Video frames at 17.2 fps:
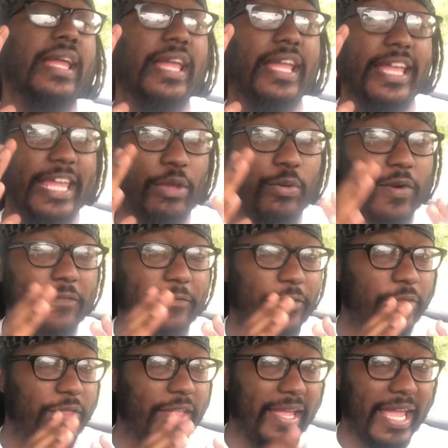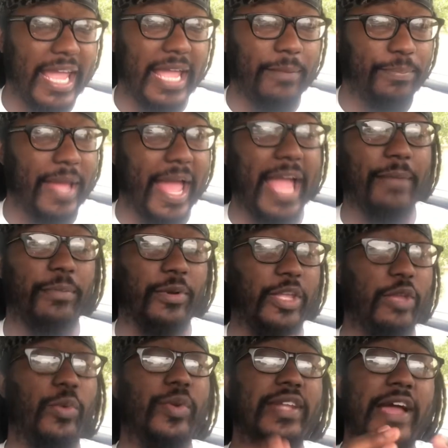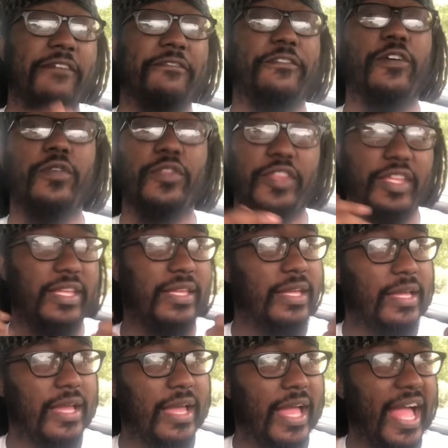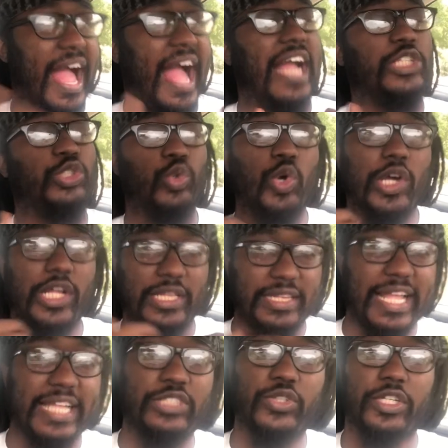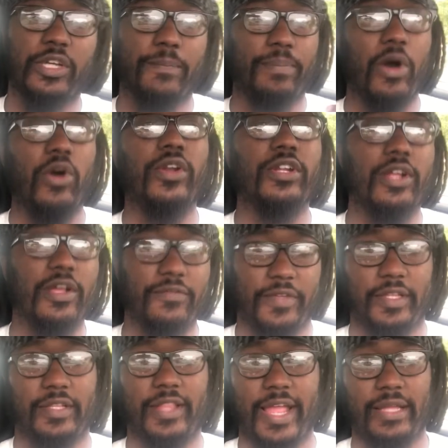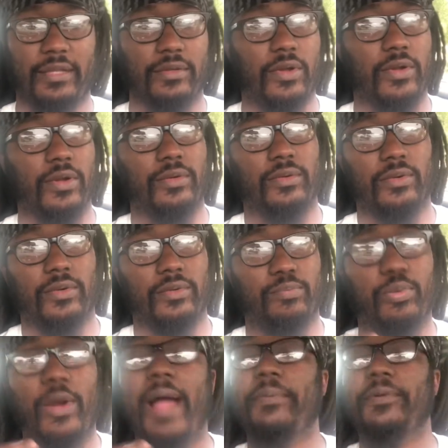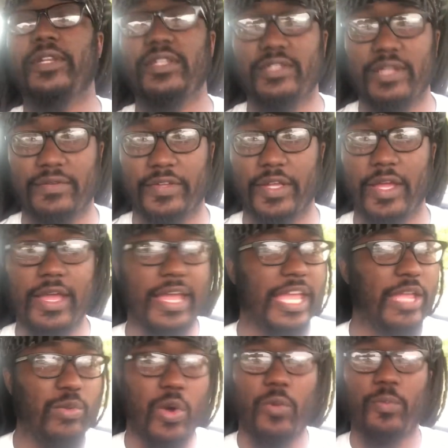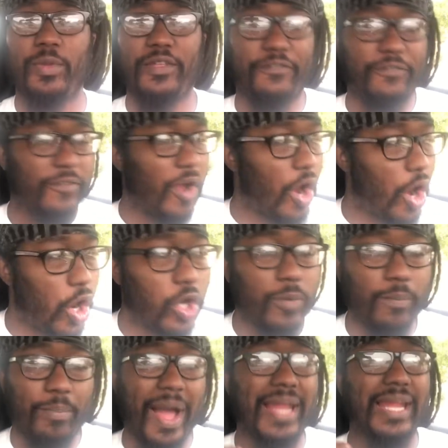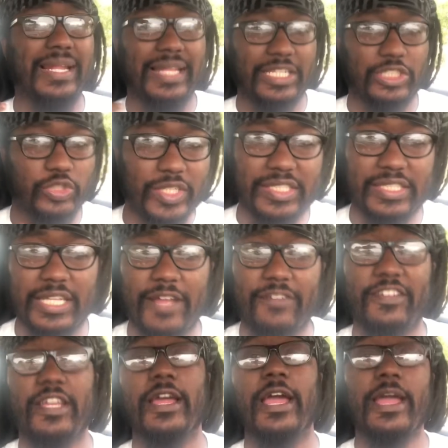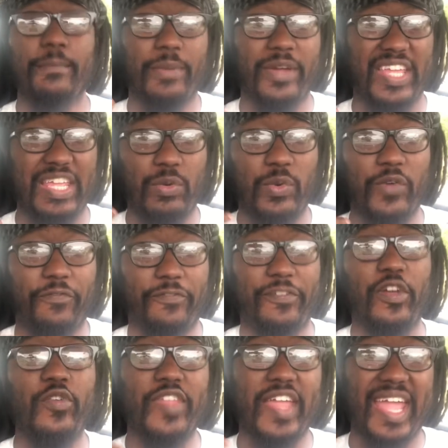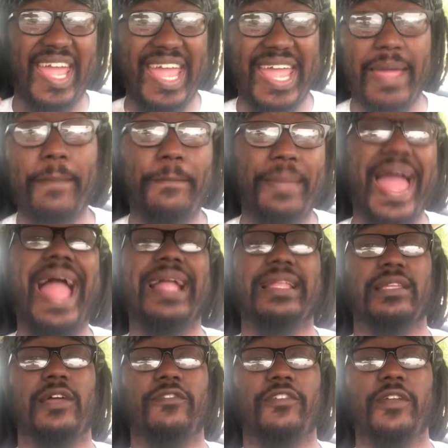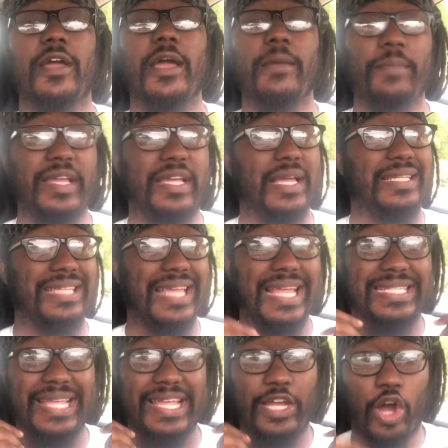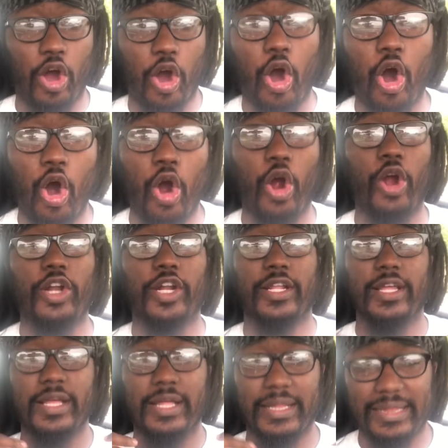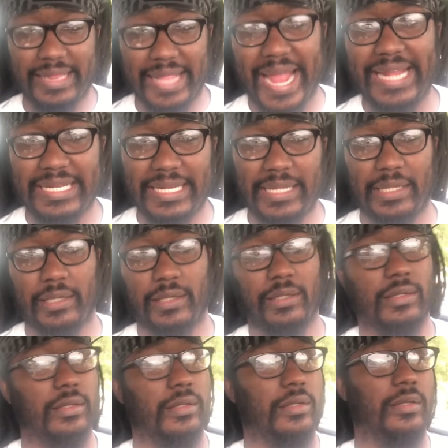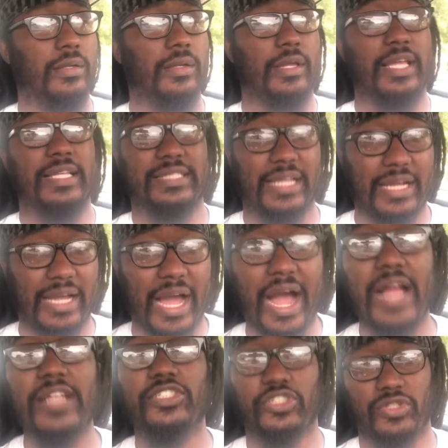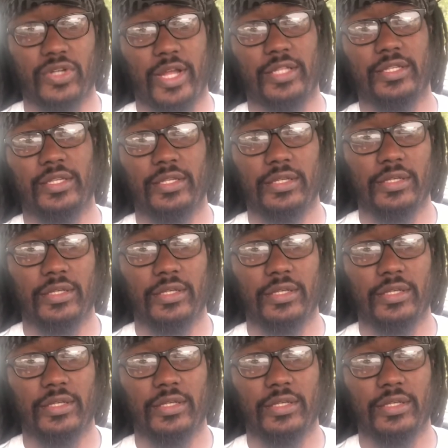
He will feel the impact, but he will not feel the actual electric component of it, like or properties of it. He won't be hurt by the electricity of it, but he will feel the impact of it because it's a hard lightning. It's a construct.